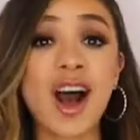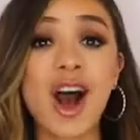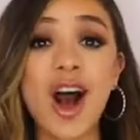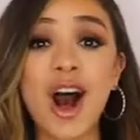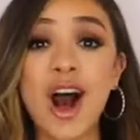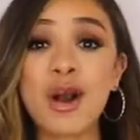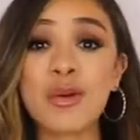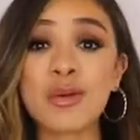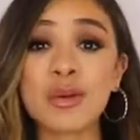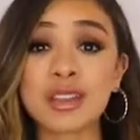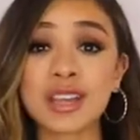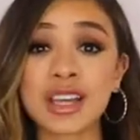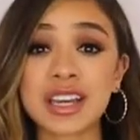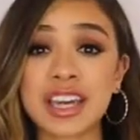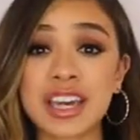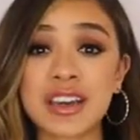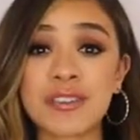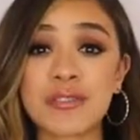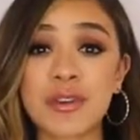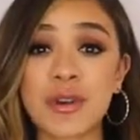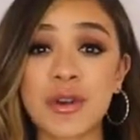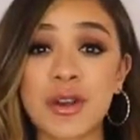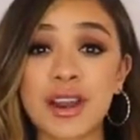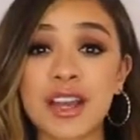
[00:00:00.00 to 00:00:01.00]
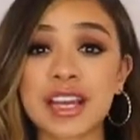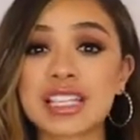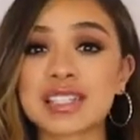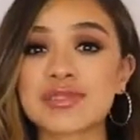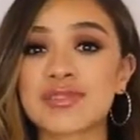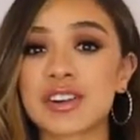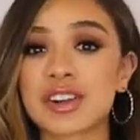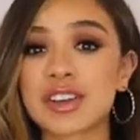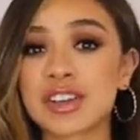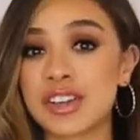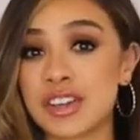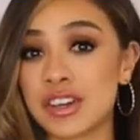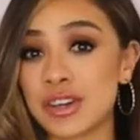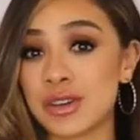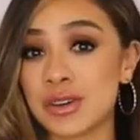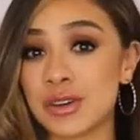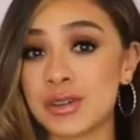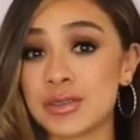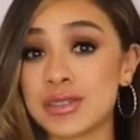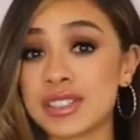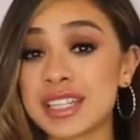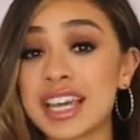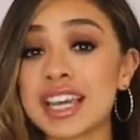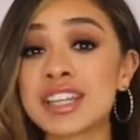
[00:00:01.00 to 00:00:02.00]
All we're looking for is for
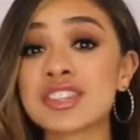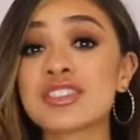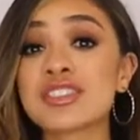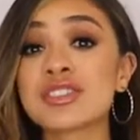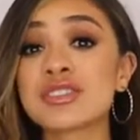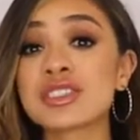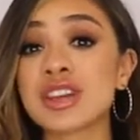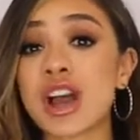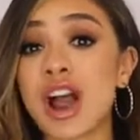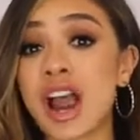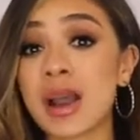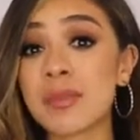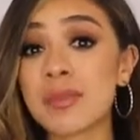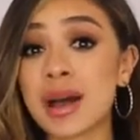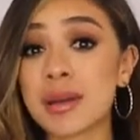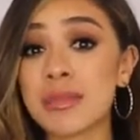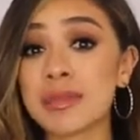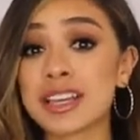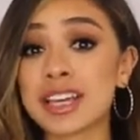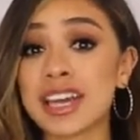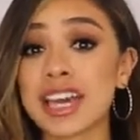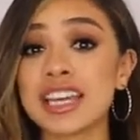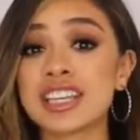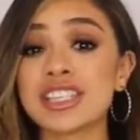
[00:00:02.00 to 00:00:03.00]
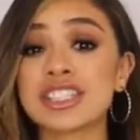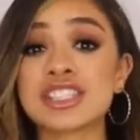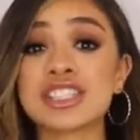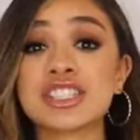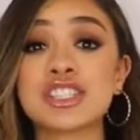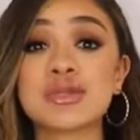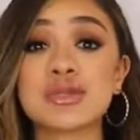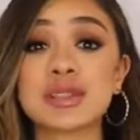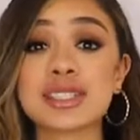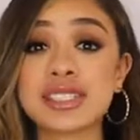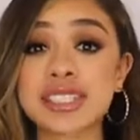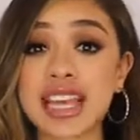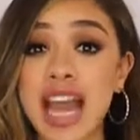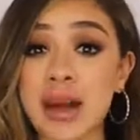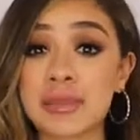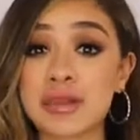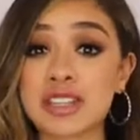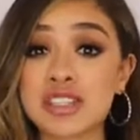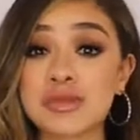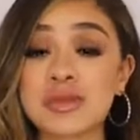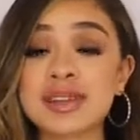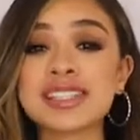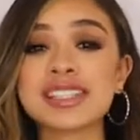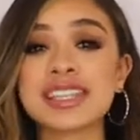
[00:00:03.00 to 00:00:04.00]
you to introduce our publication to
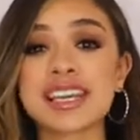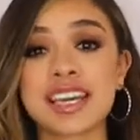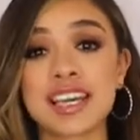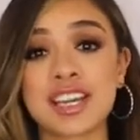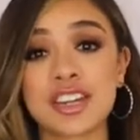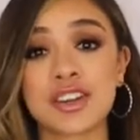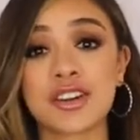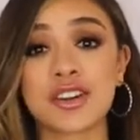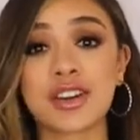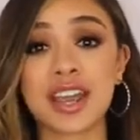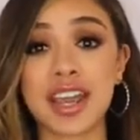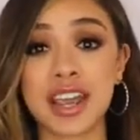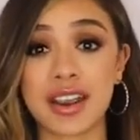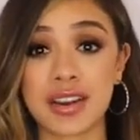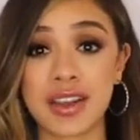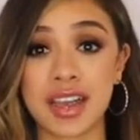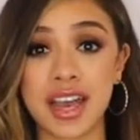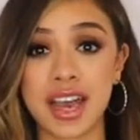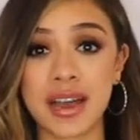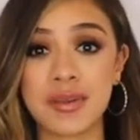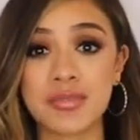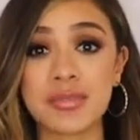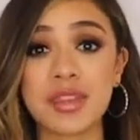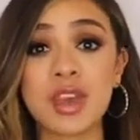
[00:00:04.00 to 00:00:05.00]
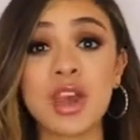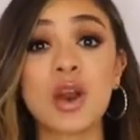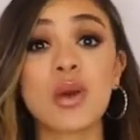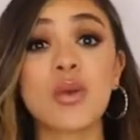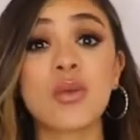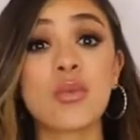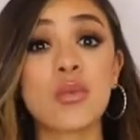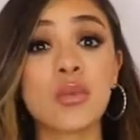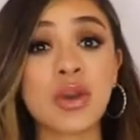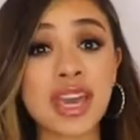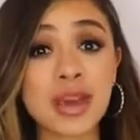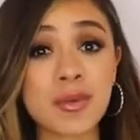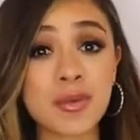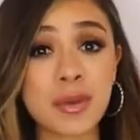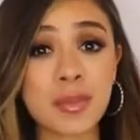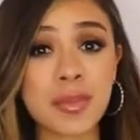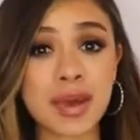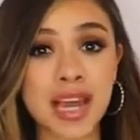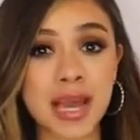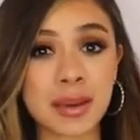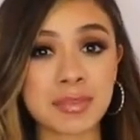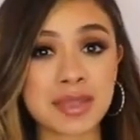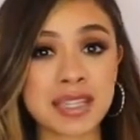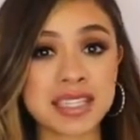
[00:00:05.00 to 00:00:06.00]
establishments in your area. We will
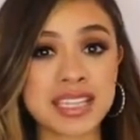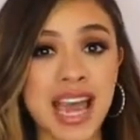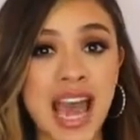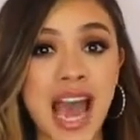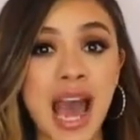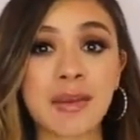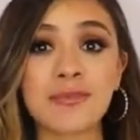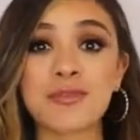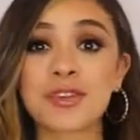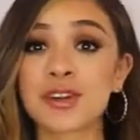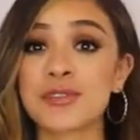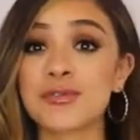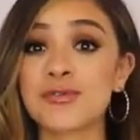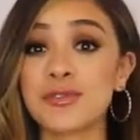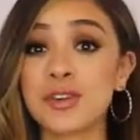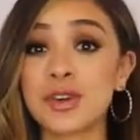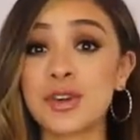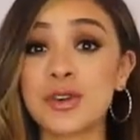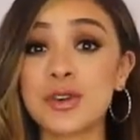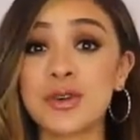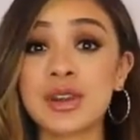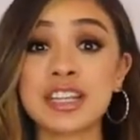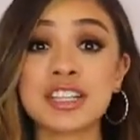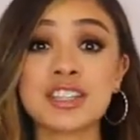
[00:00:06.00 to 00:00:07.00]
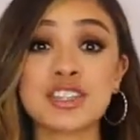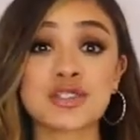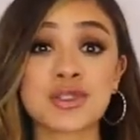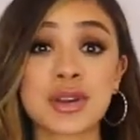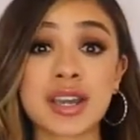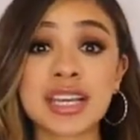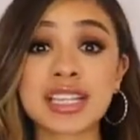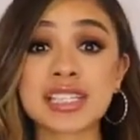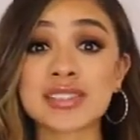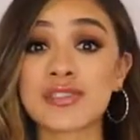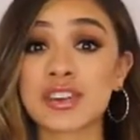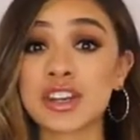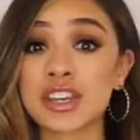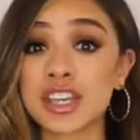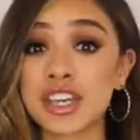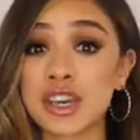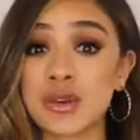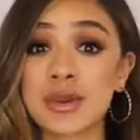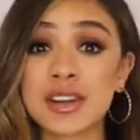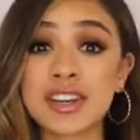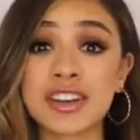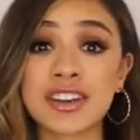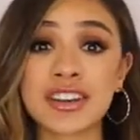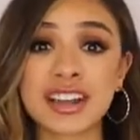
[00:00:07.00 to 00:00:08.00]
pick up the tab for food and drinks for
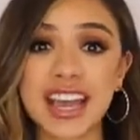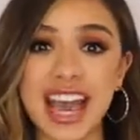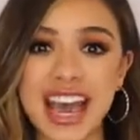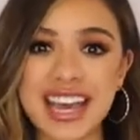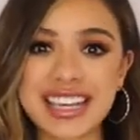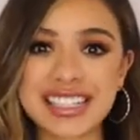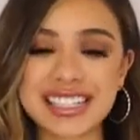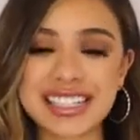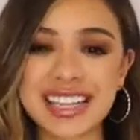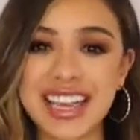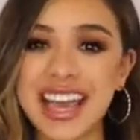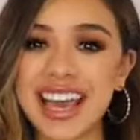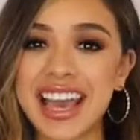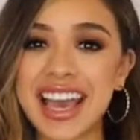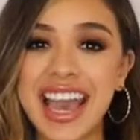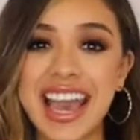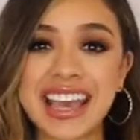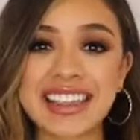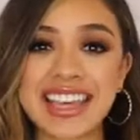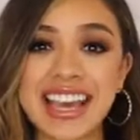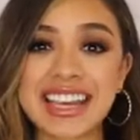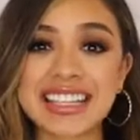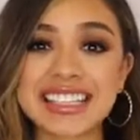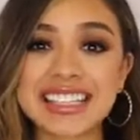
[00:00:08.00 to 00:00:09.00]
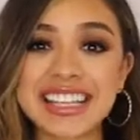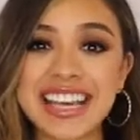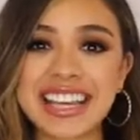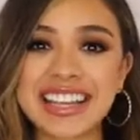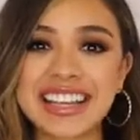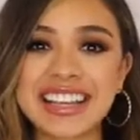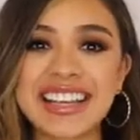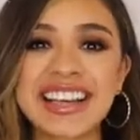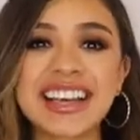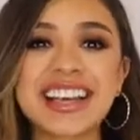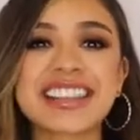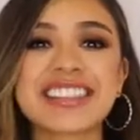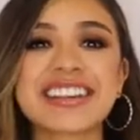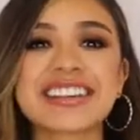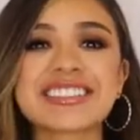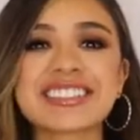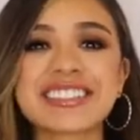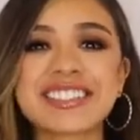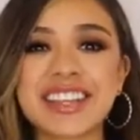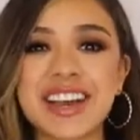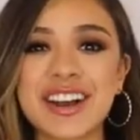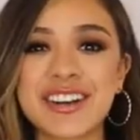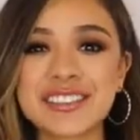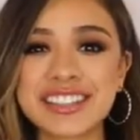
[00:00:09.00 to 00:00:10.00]
you and your guests, and that's it.
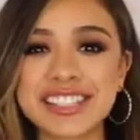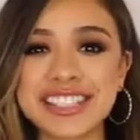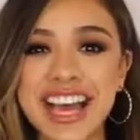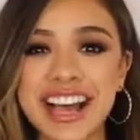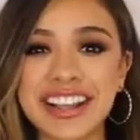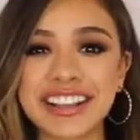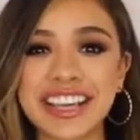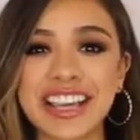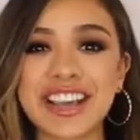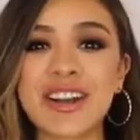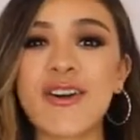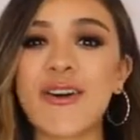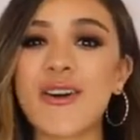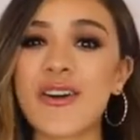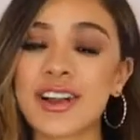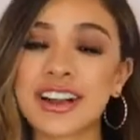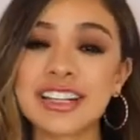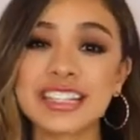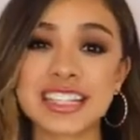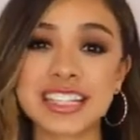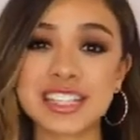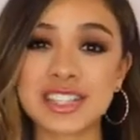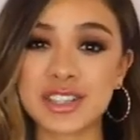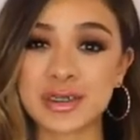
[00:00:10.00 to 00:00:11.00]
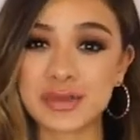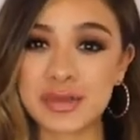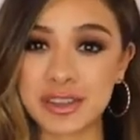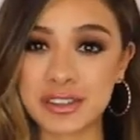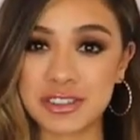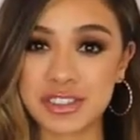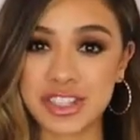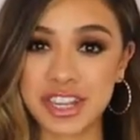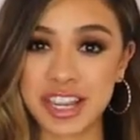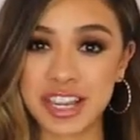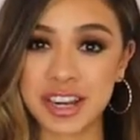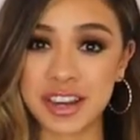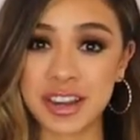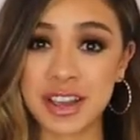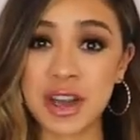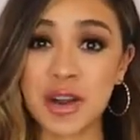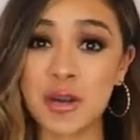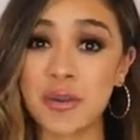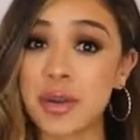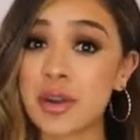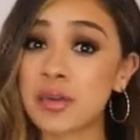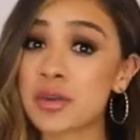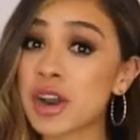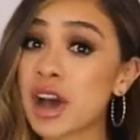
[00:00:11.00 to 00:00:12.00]
There's no selling or distribution.
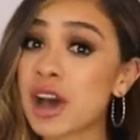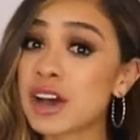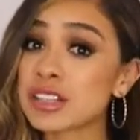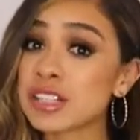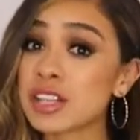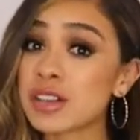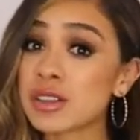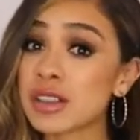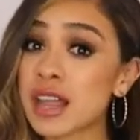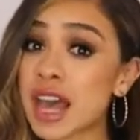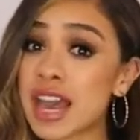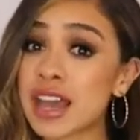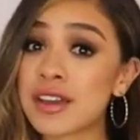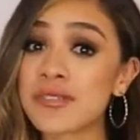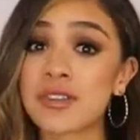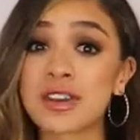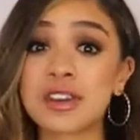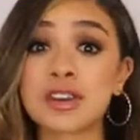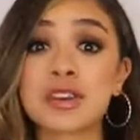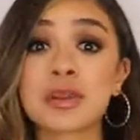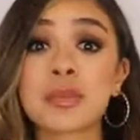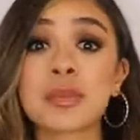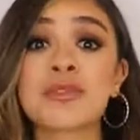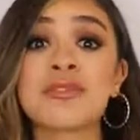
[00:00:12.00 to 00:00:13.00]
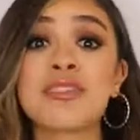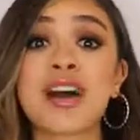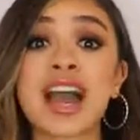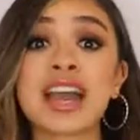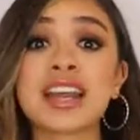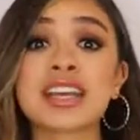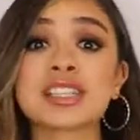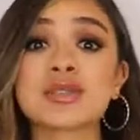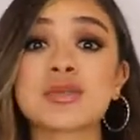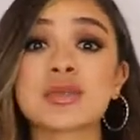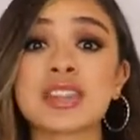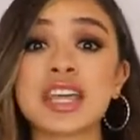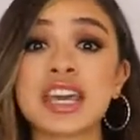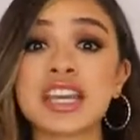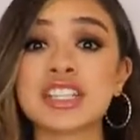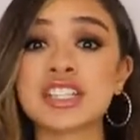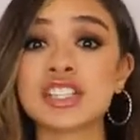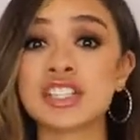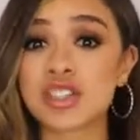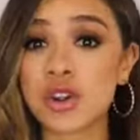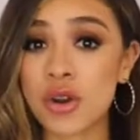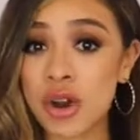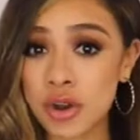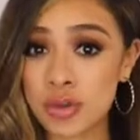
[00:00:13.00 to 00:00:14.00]
We would also like for you to provide us with a
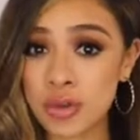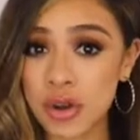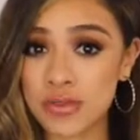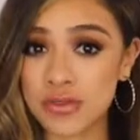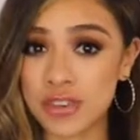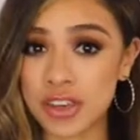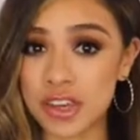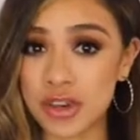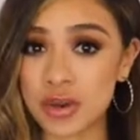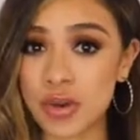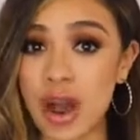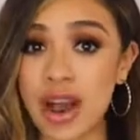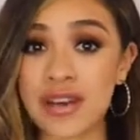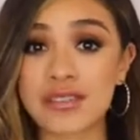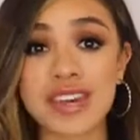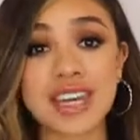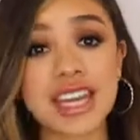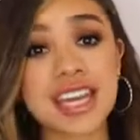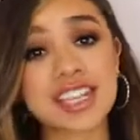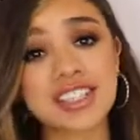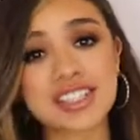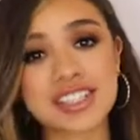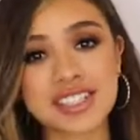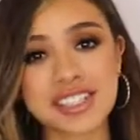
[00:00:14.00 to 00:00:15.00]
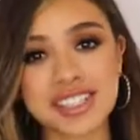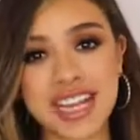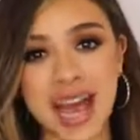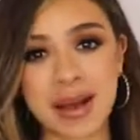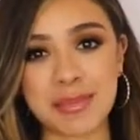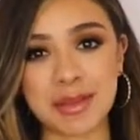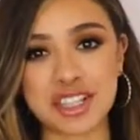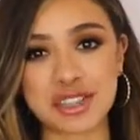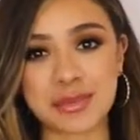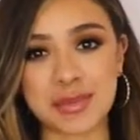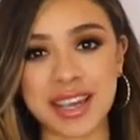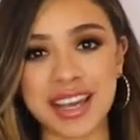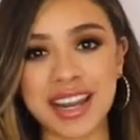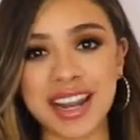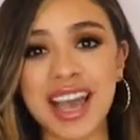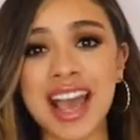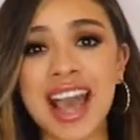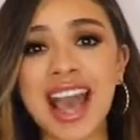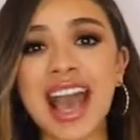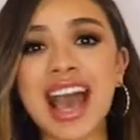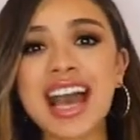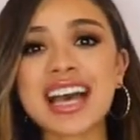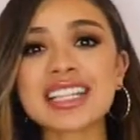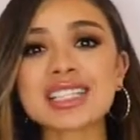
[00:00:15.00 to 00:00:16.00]
short review of each establishment establishment,
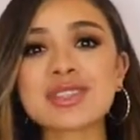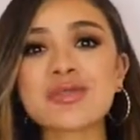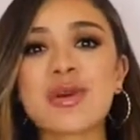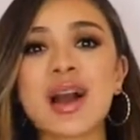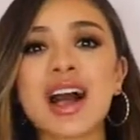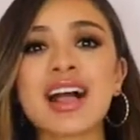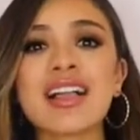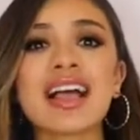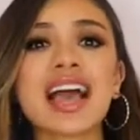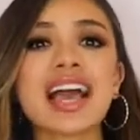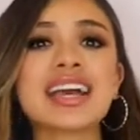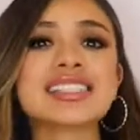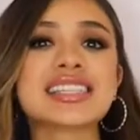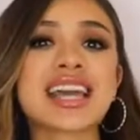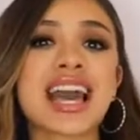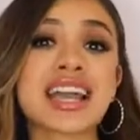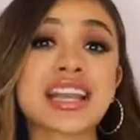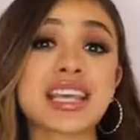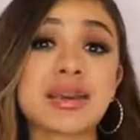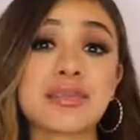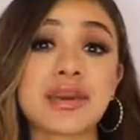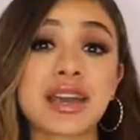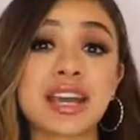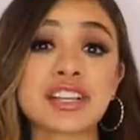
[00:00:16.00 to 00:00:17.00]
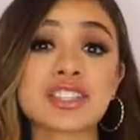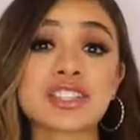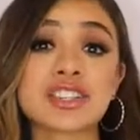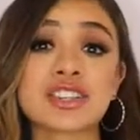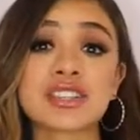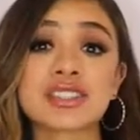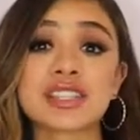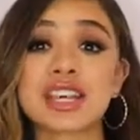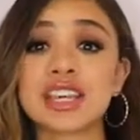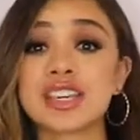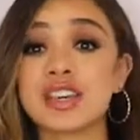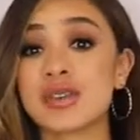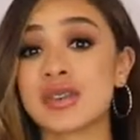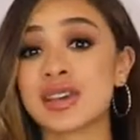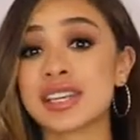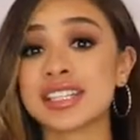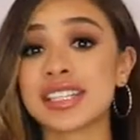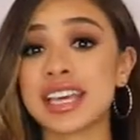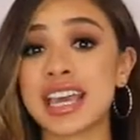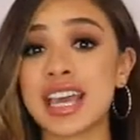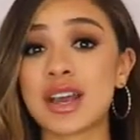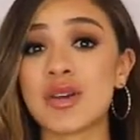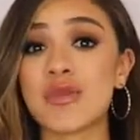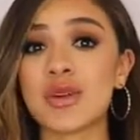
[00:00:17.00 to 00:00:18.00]
as well as any pictures that you could
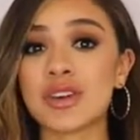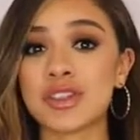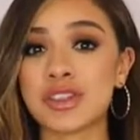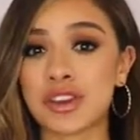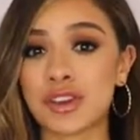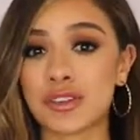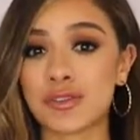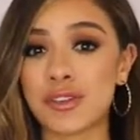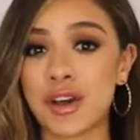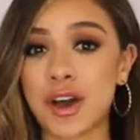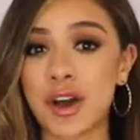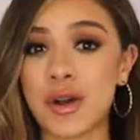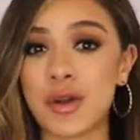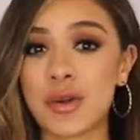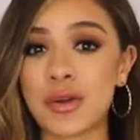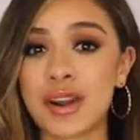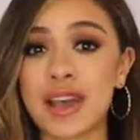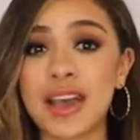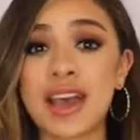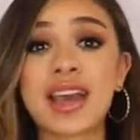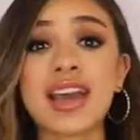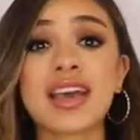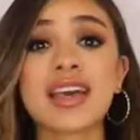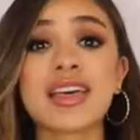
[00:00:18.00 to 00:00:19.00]
take with your phone.